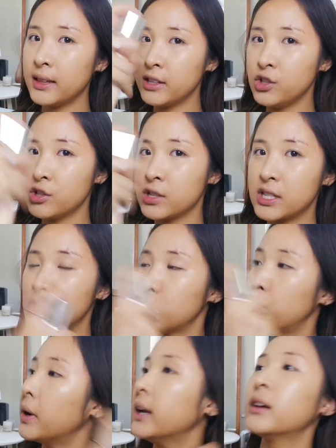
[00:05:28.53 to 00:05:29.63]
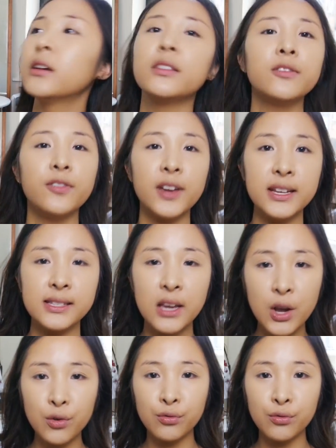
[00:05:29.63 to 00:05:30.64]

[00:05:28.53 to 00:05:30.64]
and then you just spray it on the face.